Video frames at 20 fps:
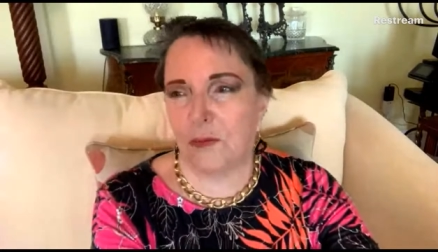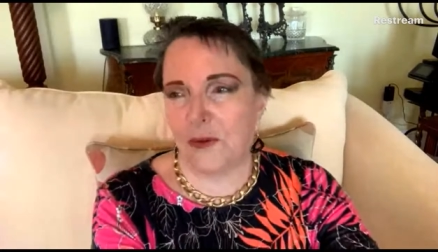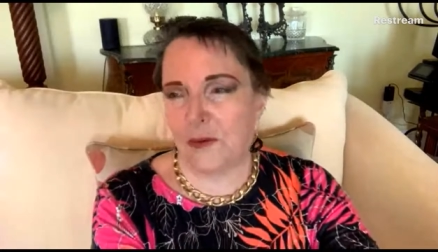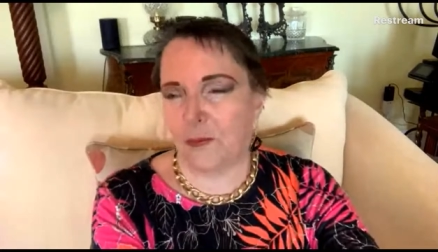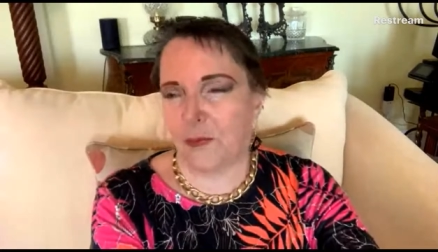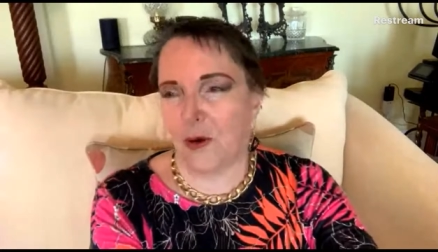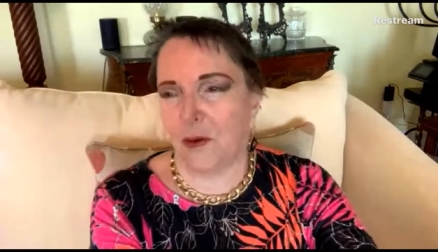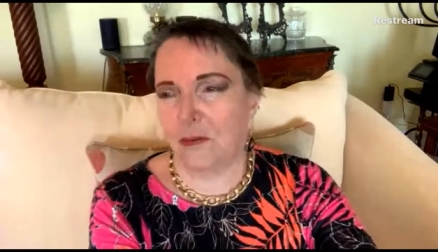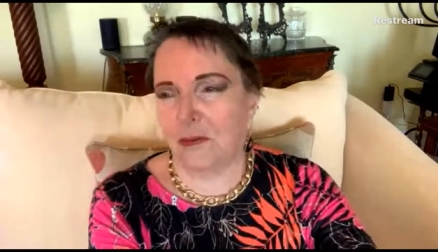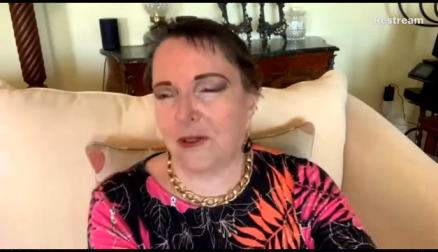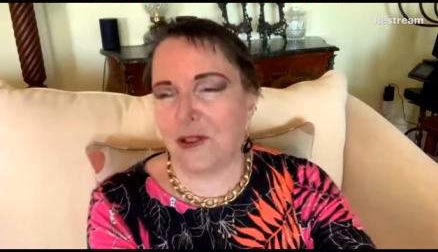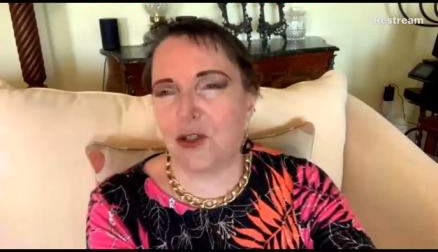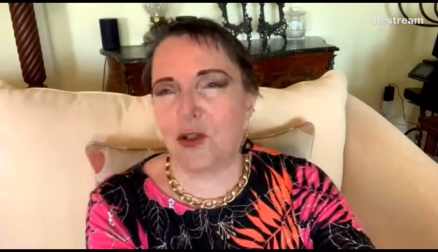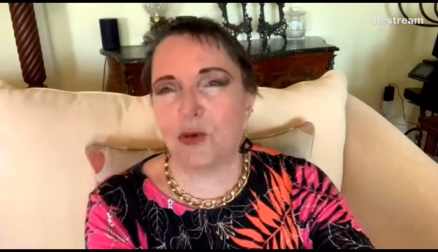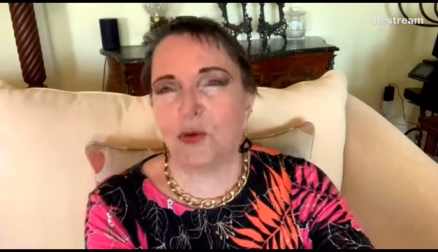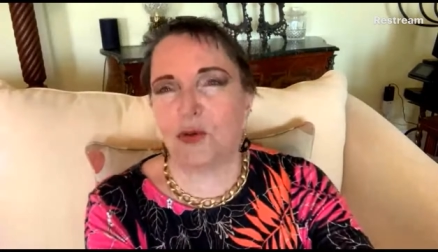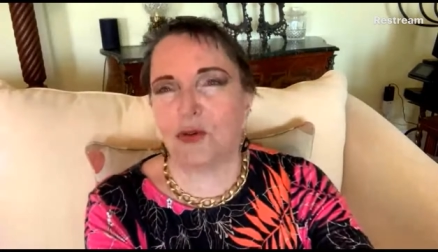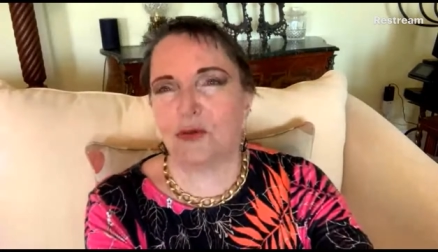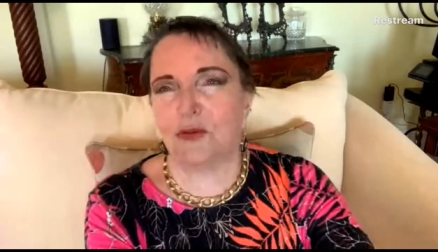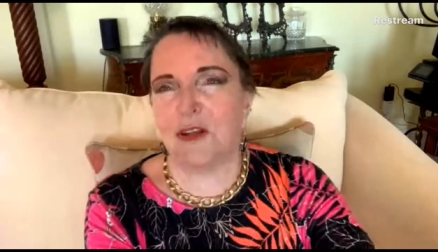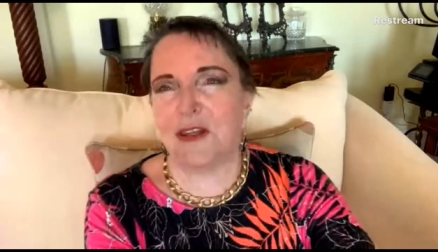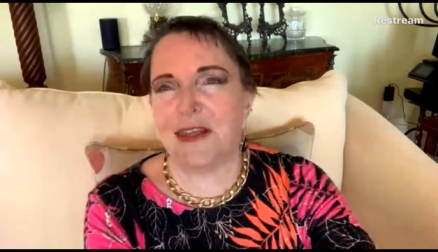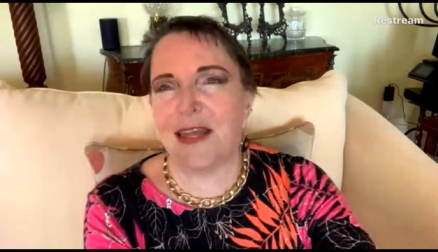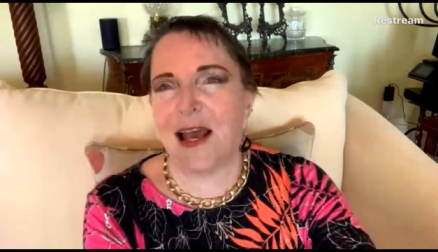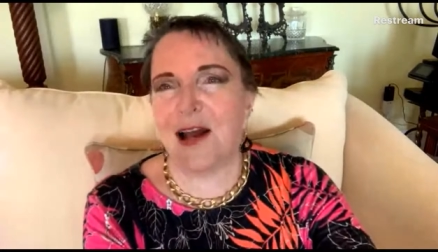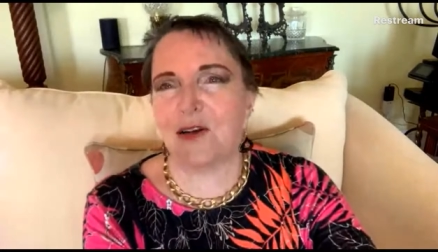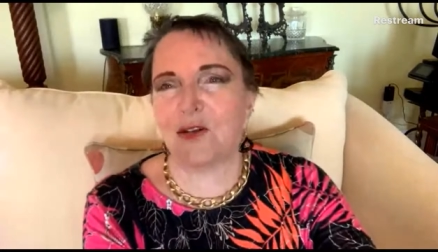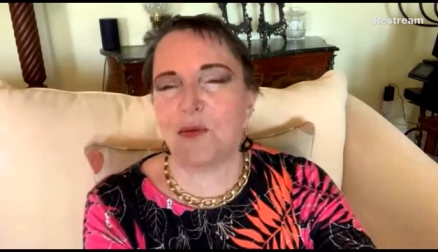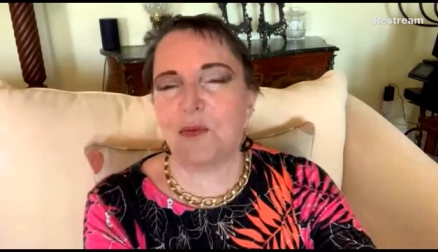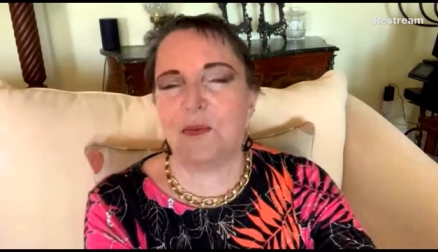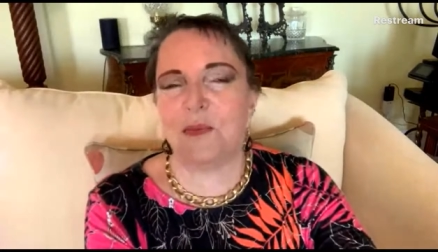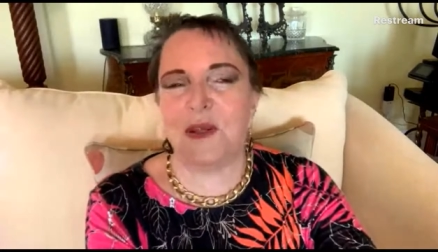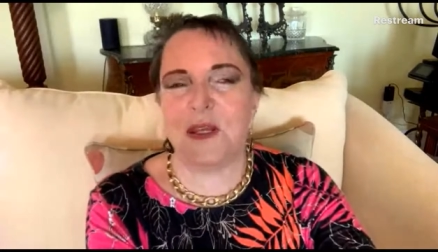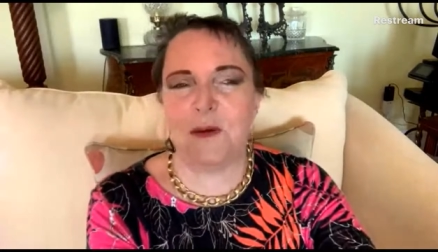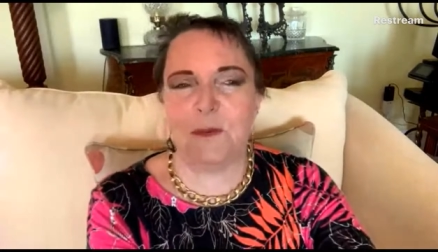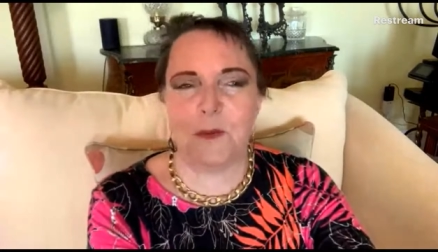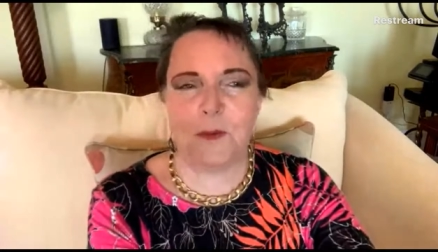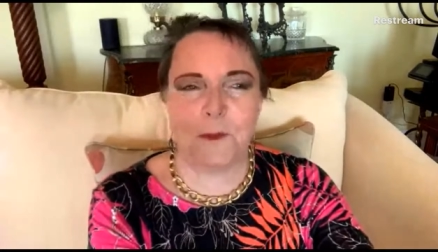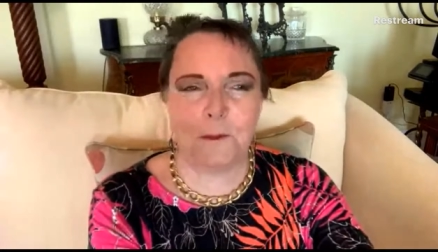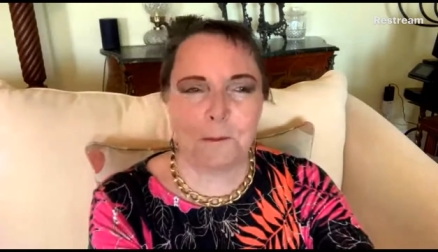with probably 2,000 or 3,000
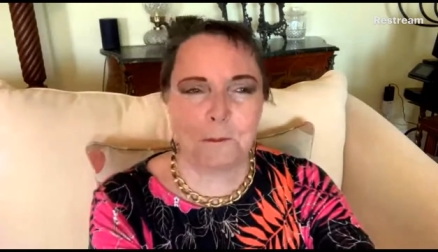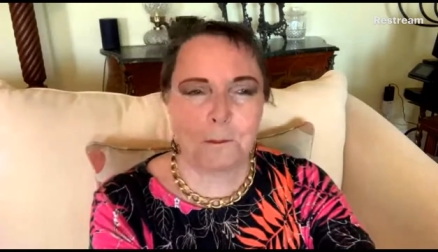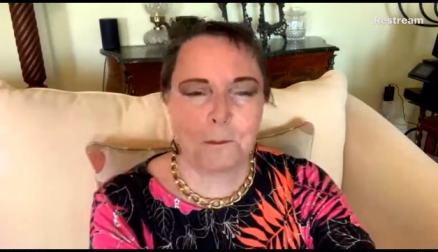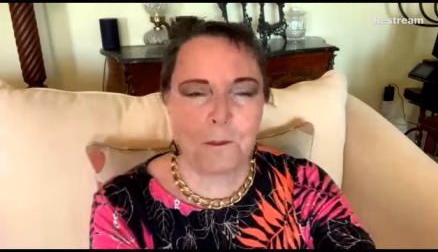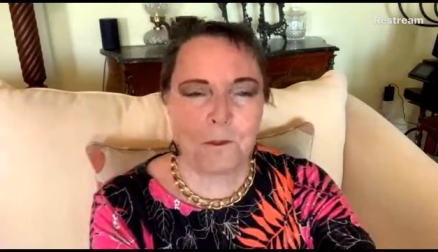people.